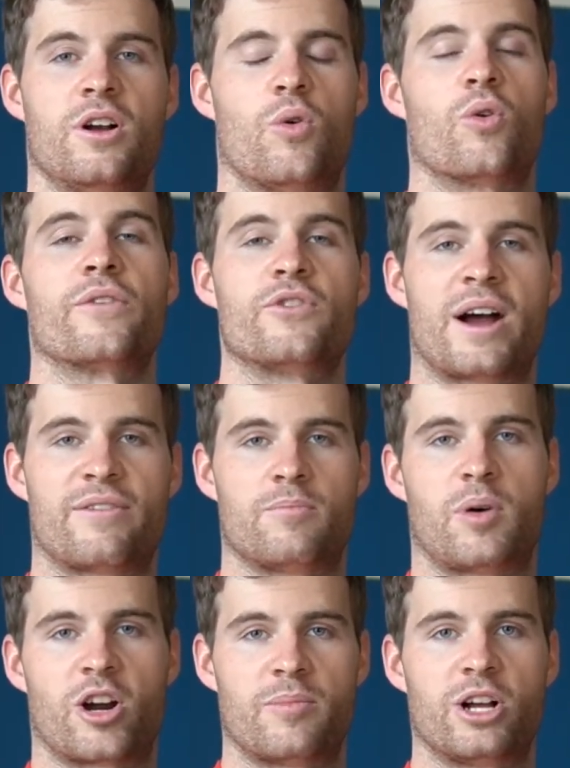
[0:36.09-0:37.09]
or if you have a
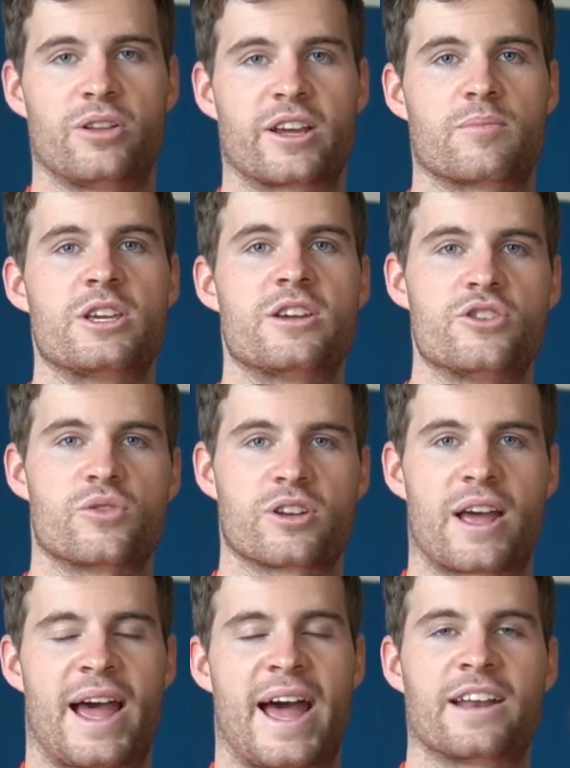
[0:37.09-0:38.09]
barbell like me and you can
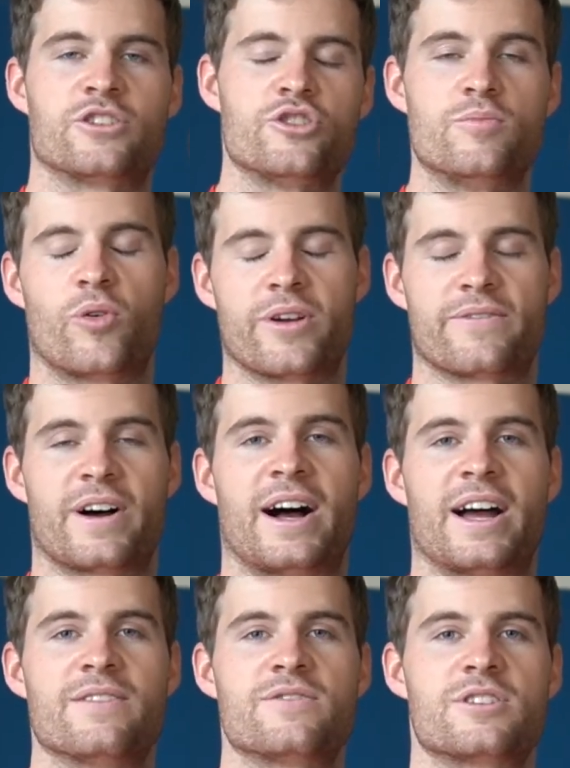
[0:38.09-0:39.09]
add
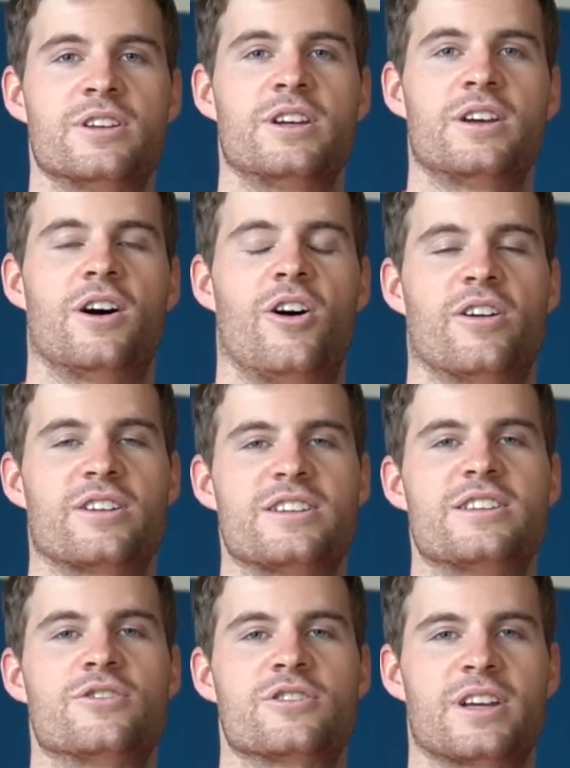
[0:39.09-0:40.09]
2.5s onto
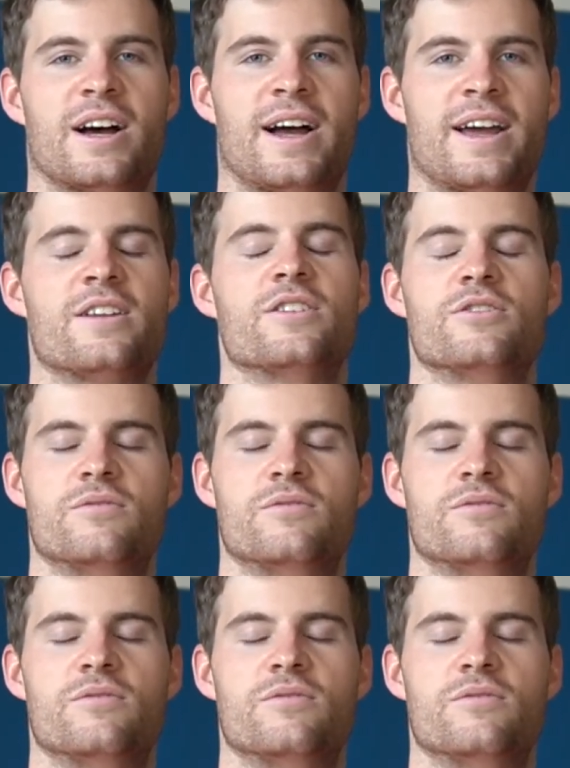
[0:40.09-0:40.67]
either side,